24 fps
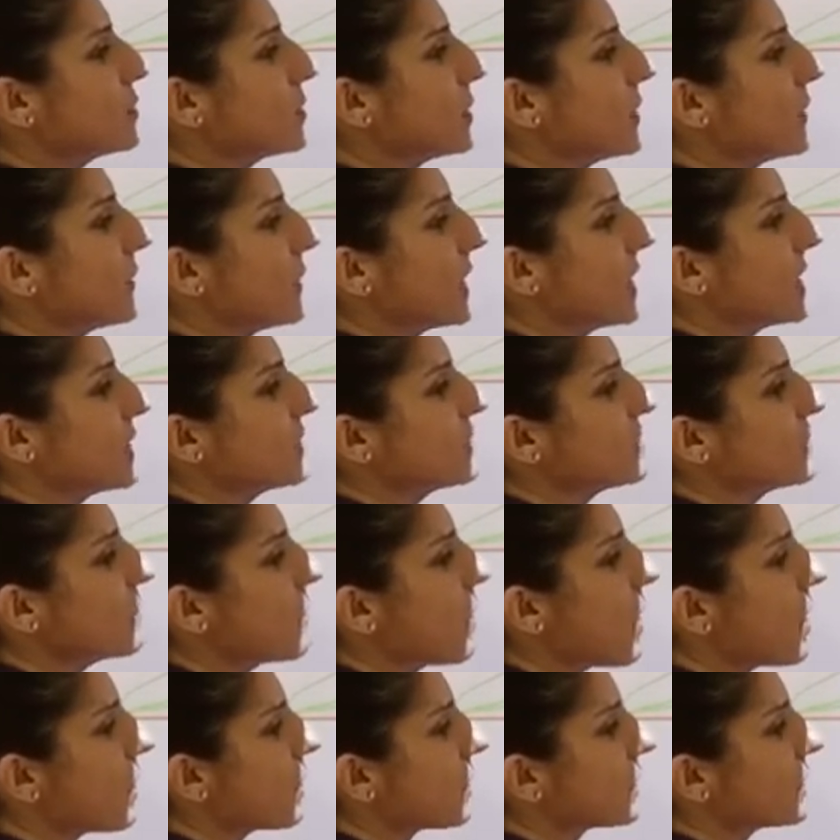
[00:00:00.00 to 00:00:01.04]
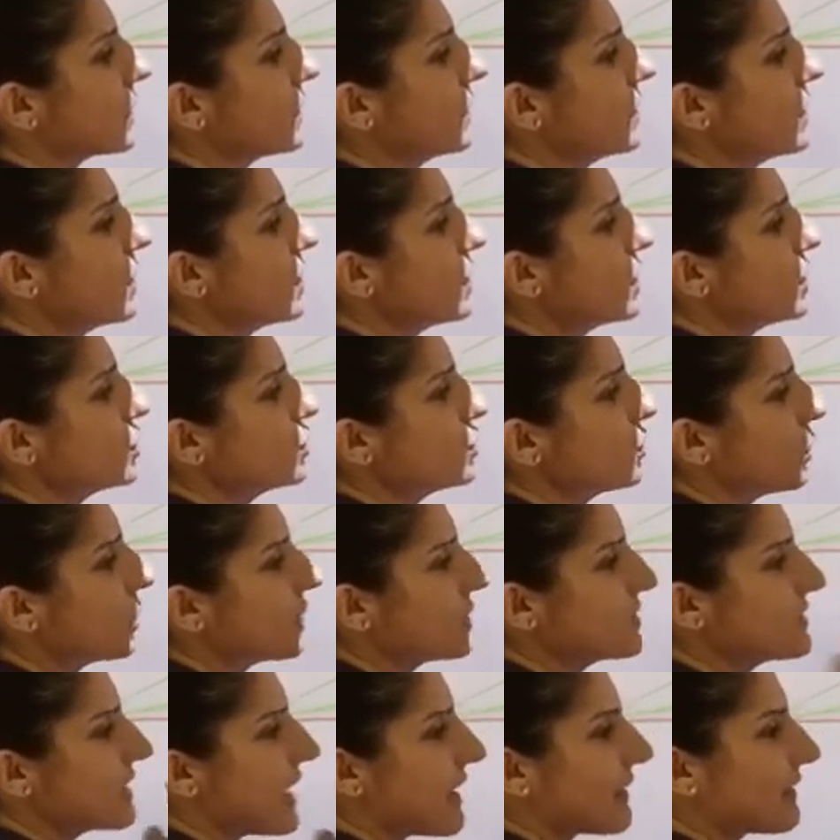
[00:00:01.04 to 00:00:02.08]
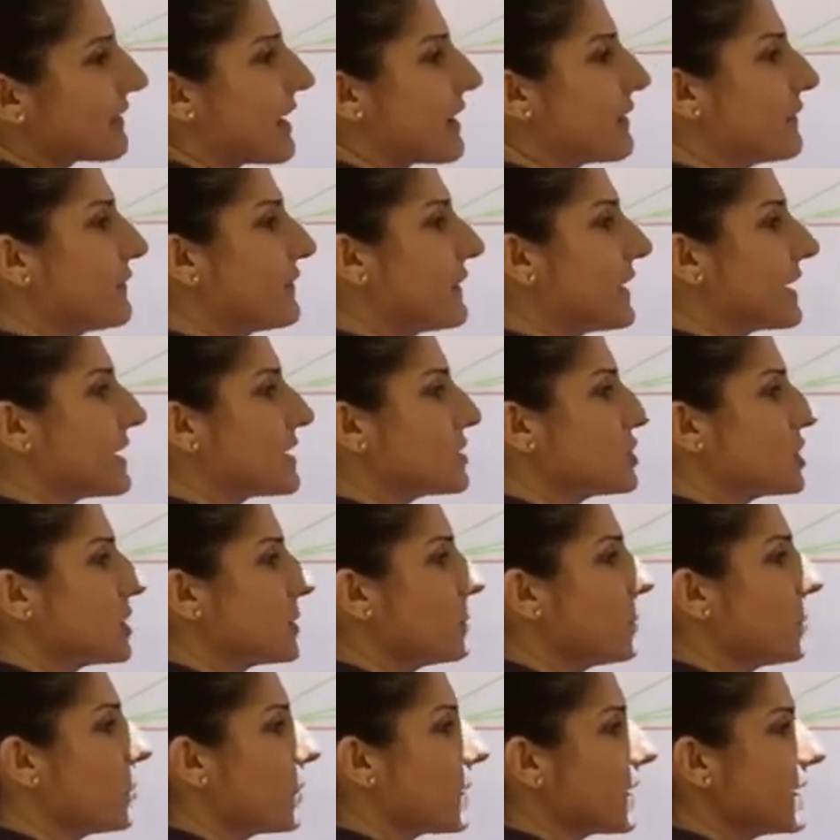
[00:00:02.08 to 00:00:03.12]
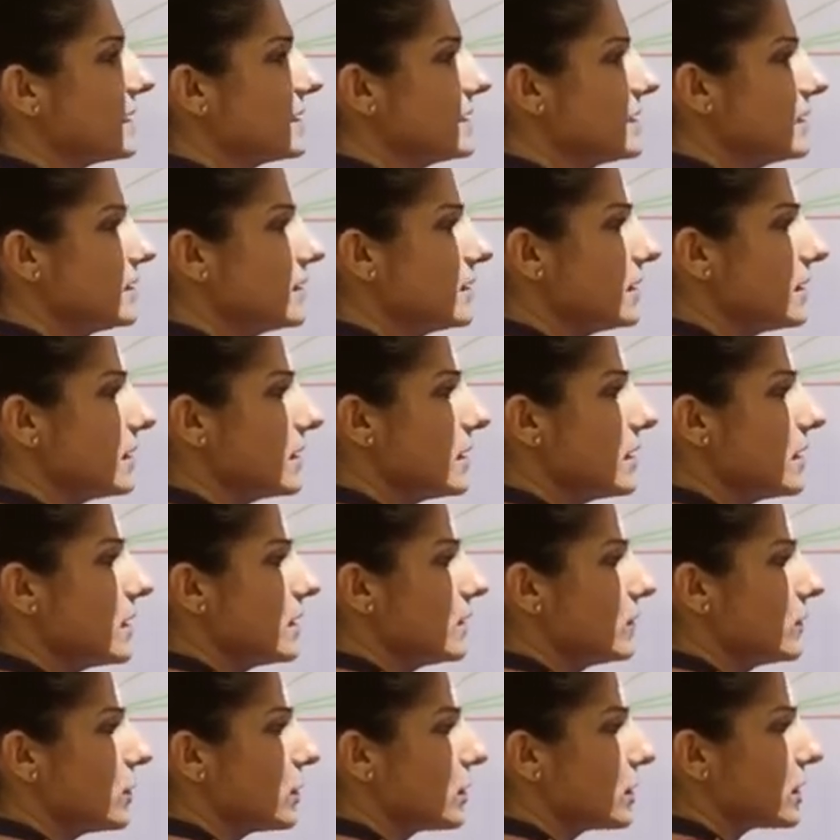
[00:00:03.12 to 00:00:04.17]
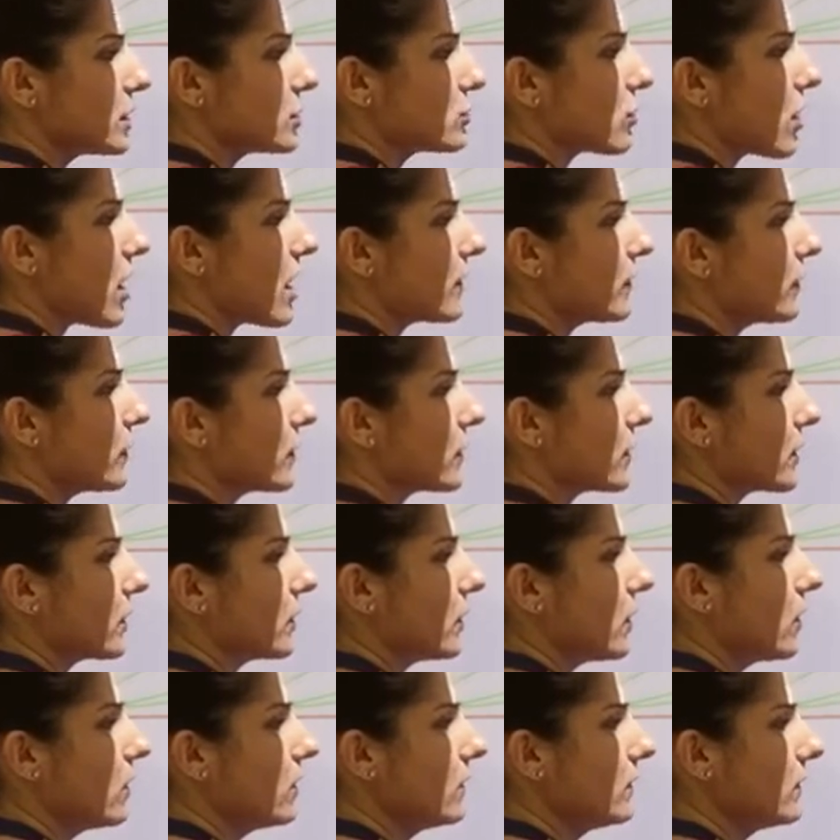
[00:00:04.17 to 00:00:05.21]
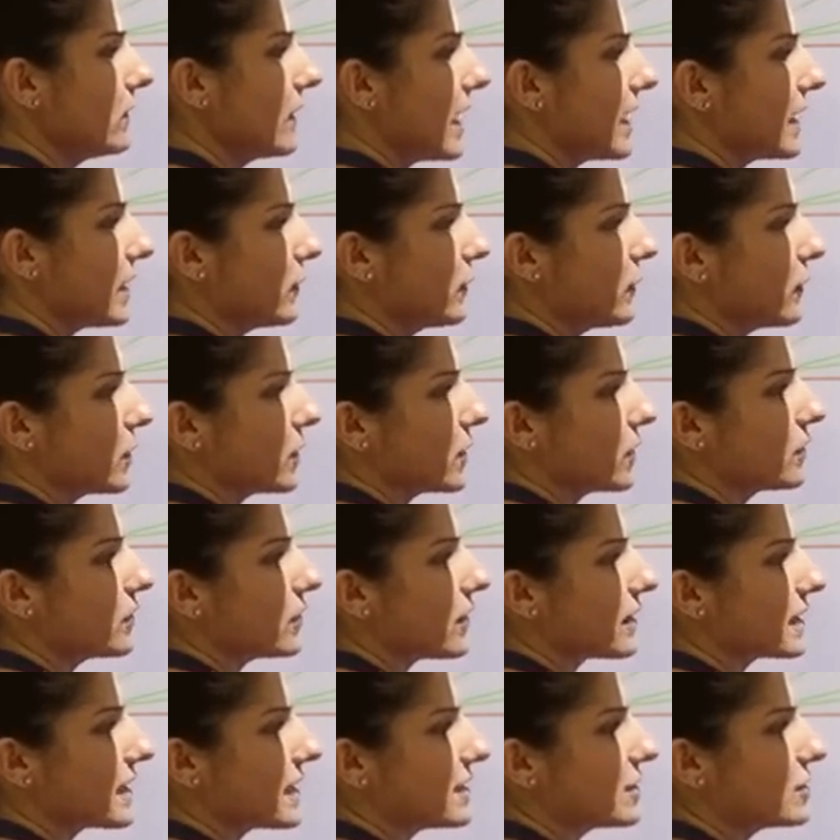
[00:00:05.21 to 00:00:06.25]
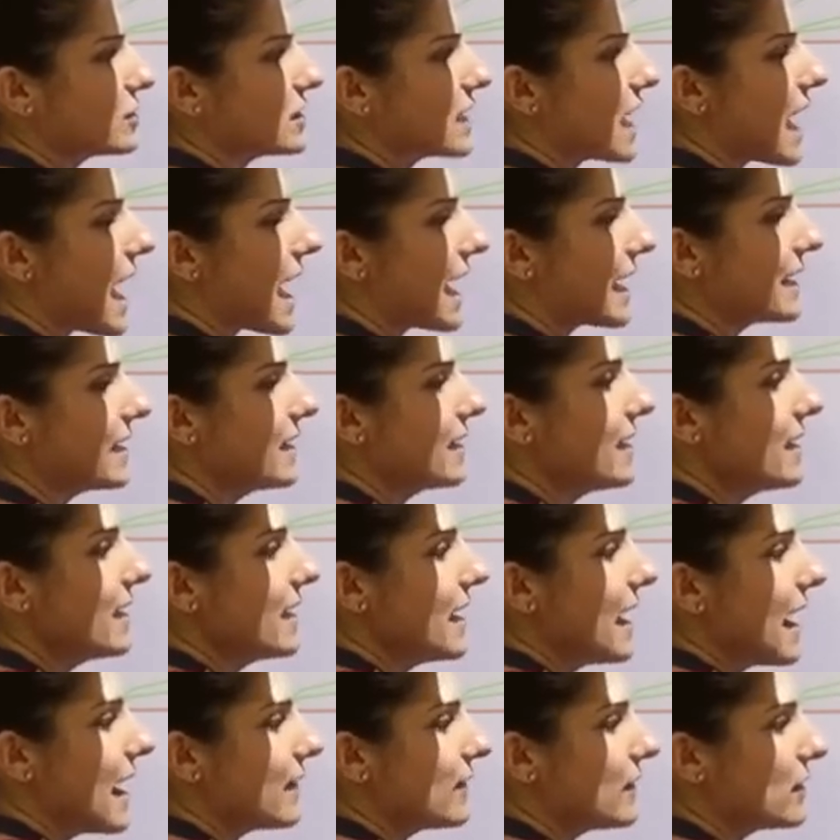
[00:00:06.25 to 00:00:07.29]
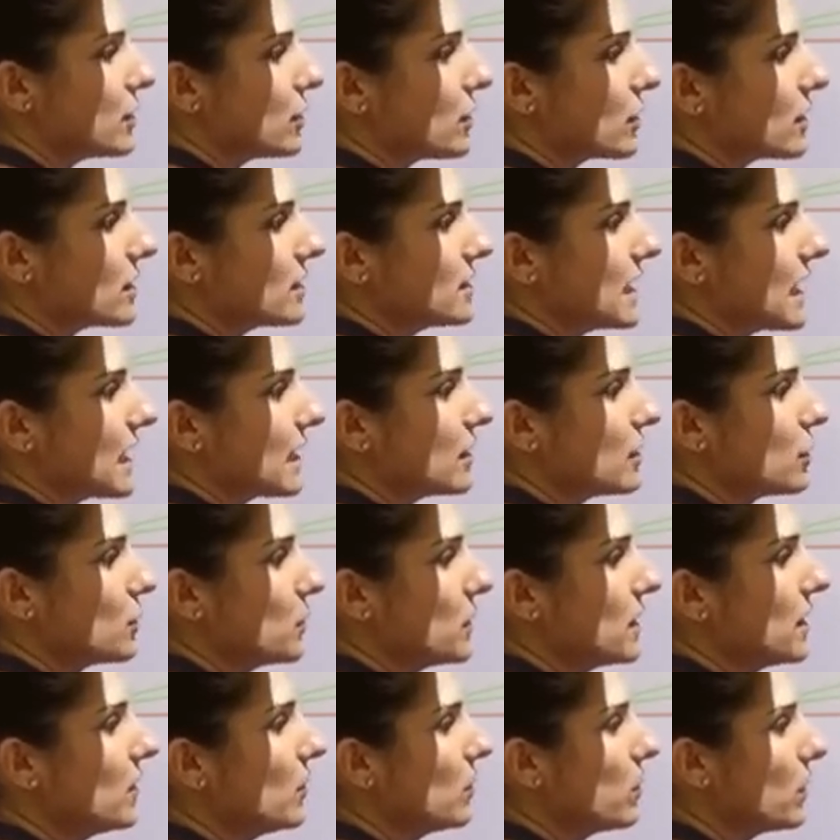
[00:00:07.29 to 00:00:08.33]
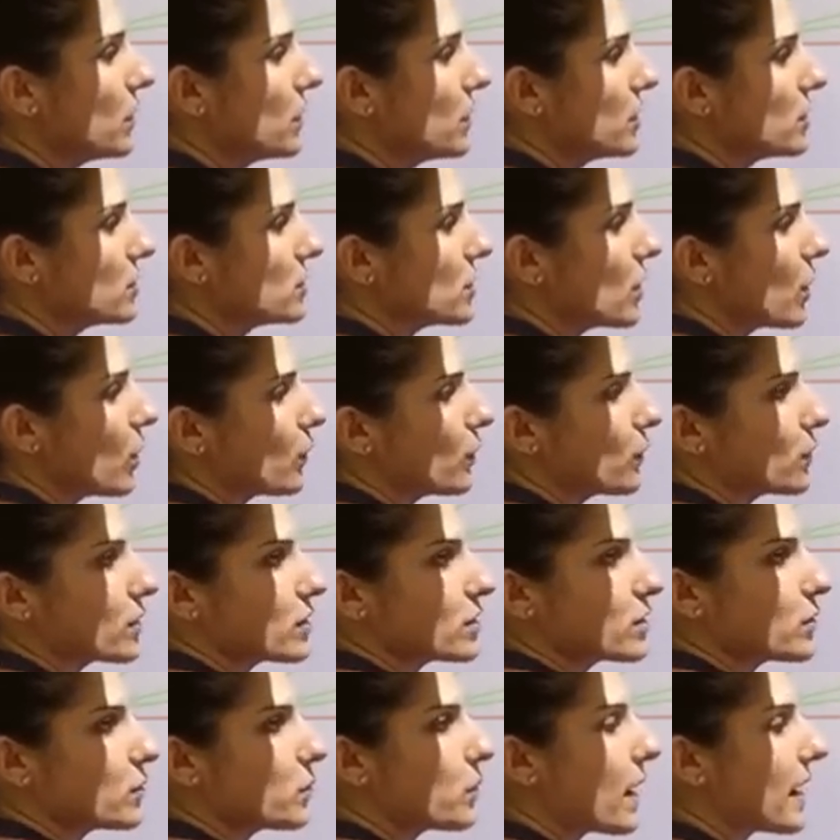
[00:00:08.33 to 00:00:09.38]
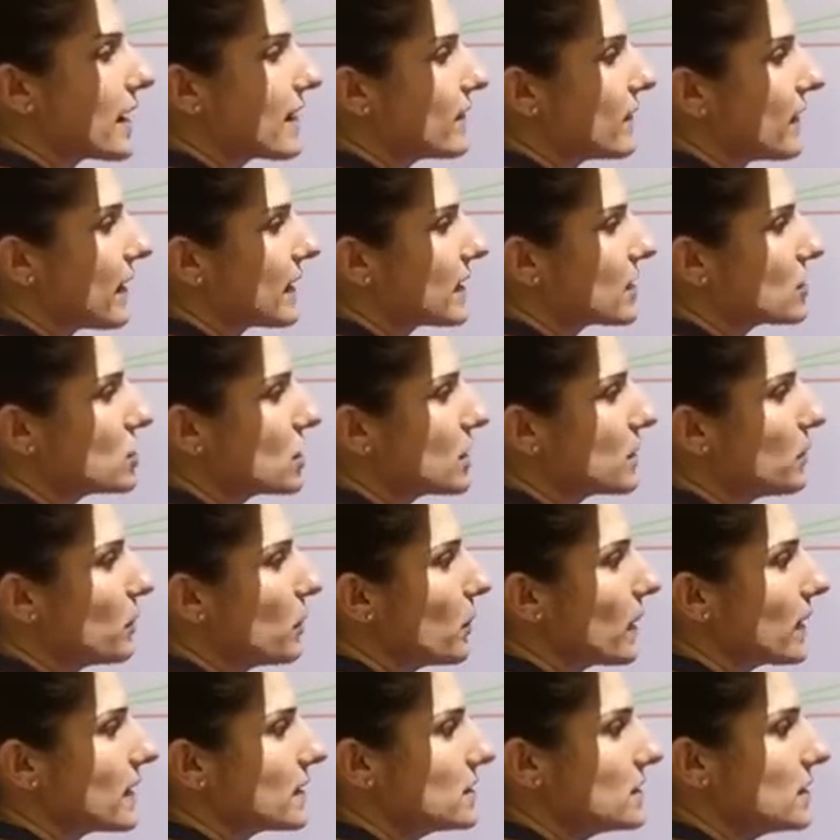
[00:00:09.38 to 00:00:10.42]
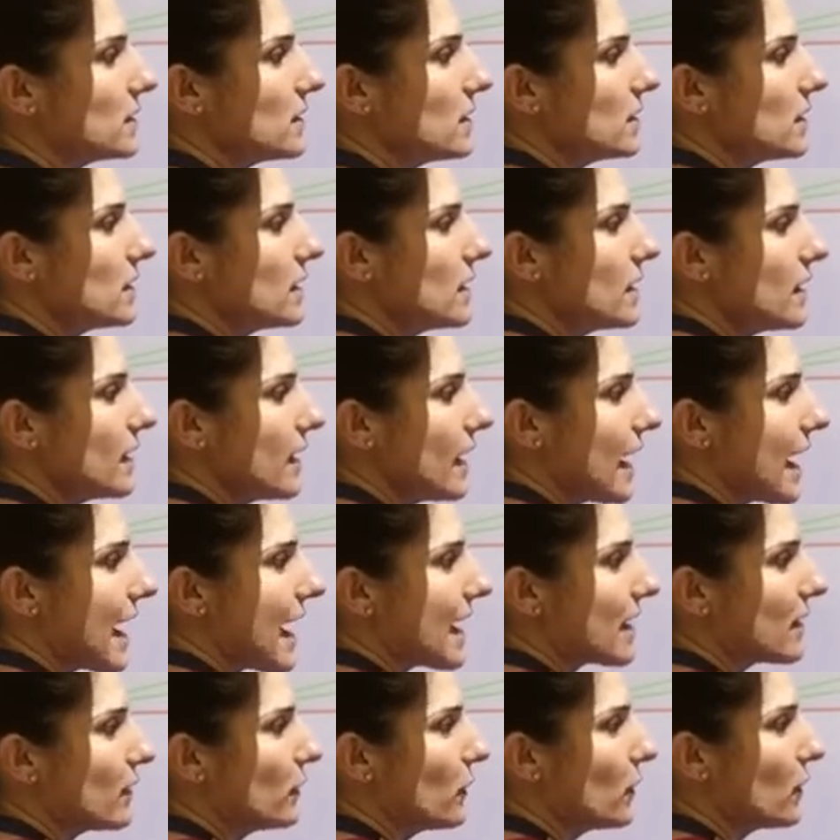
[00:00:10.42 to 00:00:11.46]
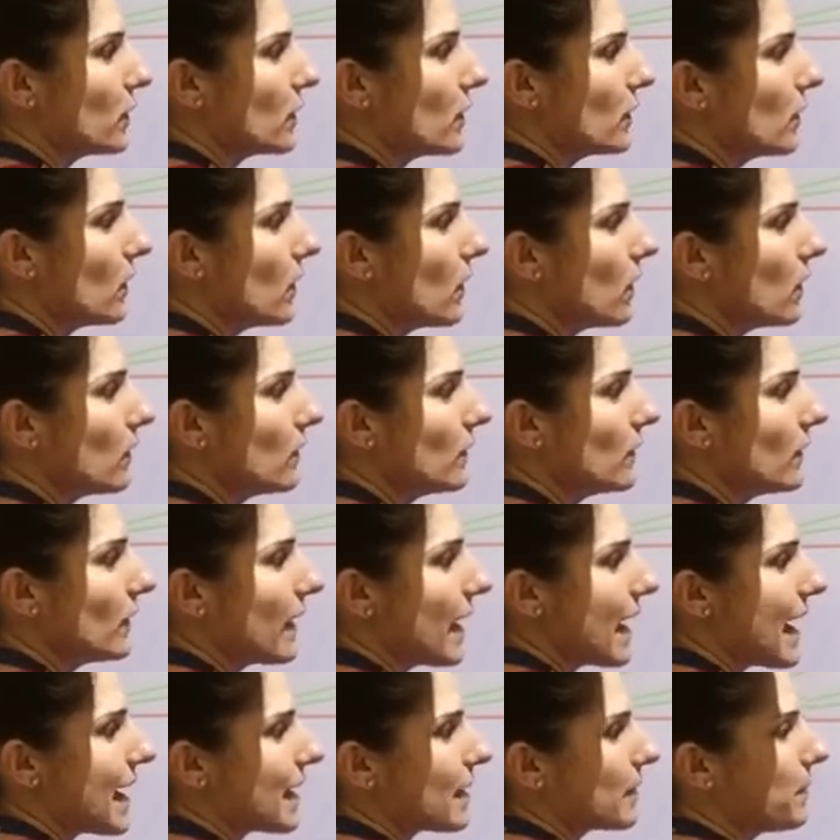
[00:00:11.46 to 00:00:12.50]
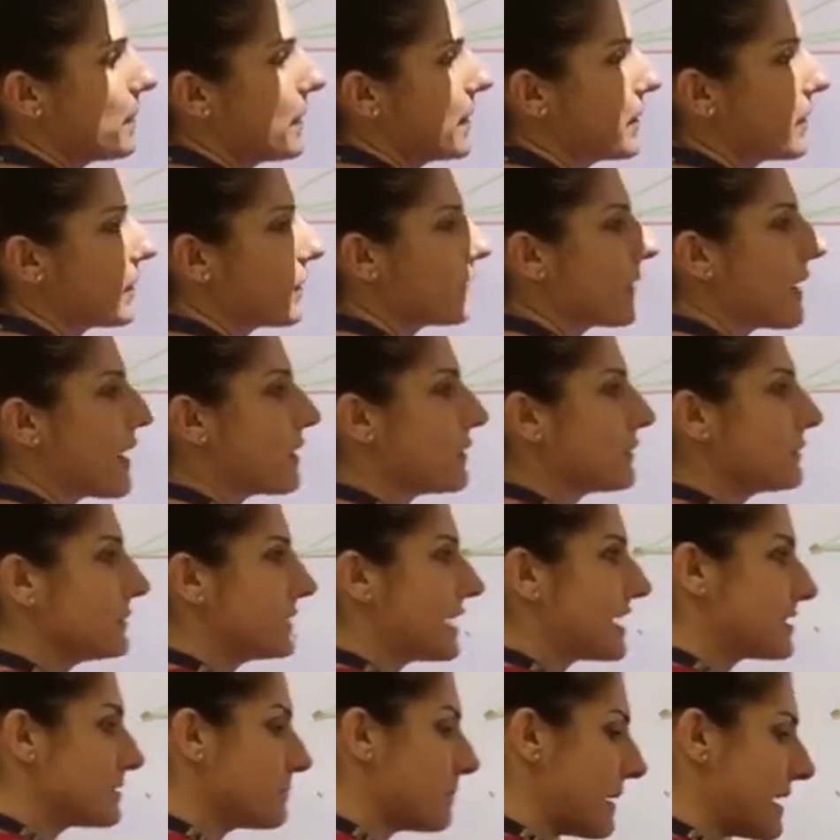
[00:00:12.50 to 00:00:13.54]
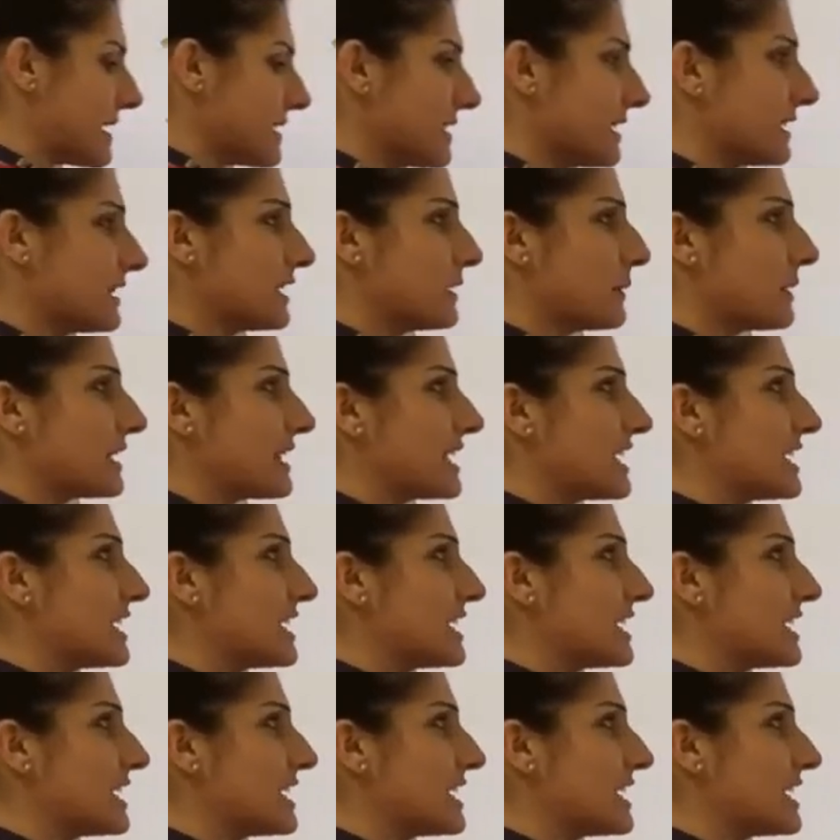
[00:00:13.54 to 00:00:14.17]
sort of getting smaller towards that left vanishing point. You're gonna draw a vertical and a vertical on each side, and then you're gonna take 3 corners over to the right vanishing point. Add a vertical, add a parallel. That's basically what